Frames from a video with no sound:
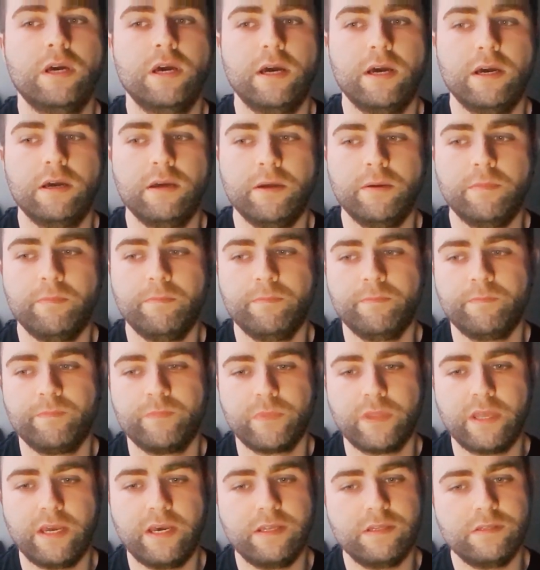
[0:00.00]
Um,
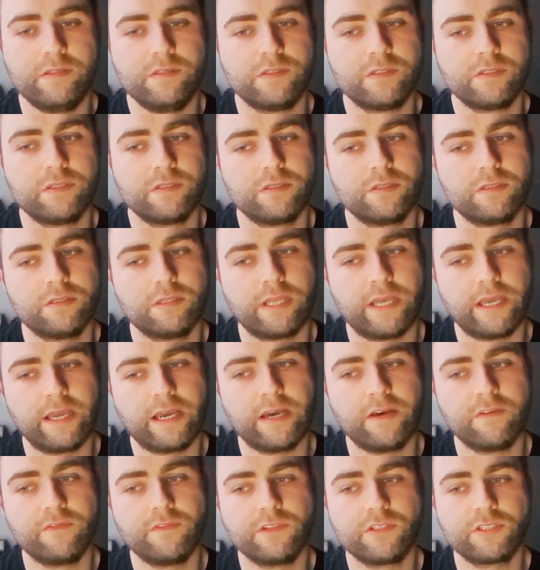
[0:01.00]
and they
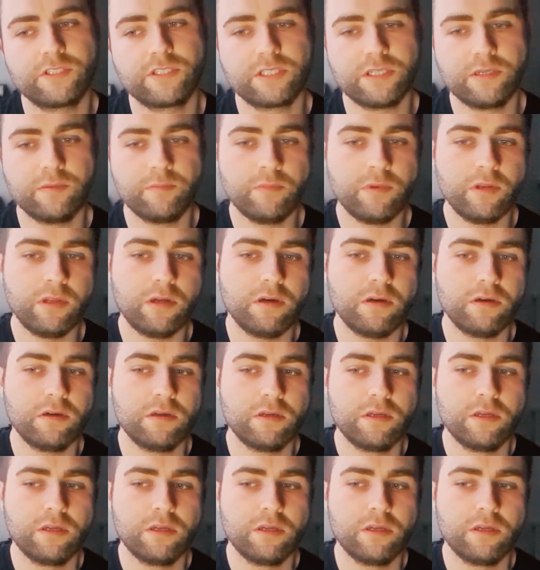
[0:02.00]
have a similar,